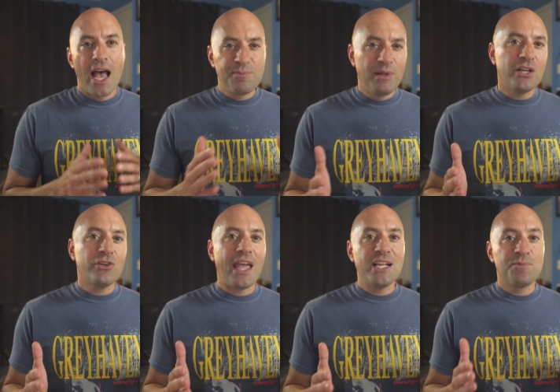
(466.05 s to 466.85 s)
As
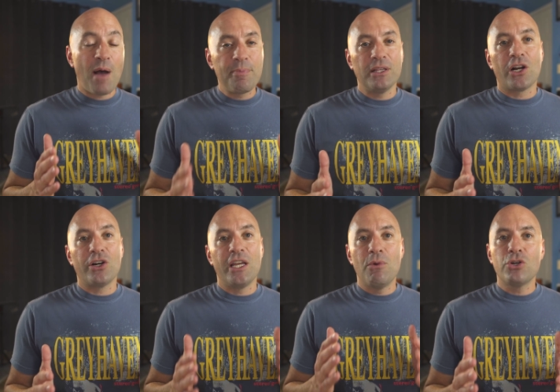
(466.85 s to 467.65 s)
Blender gains
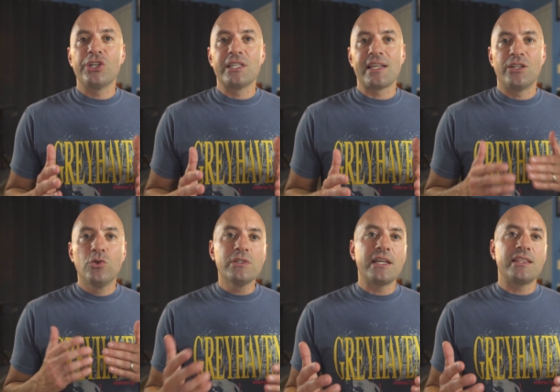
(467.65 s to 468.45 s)
popularity in motion design,
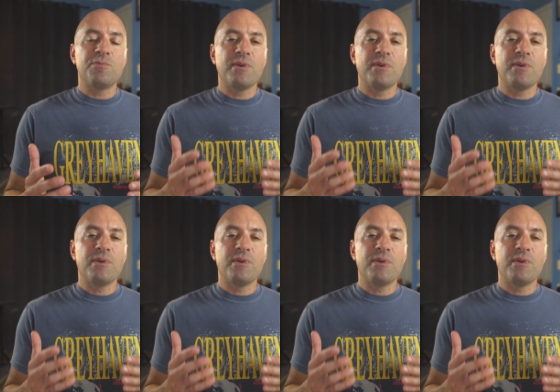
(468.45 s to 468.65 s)
tools like this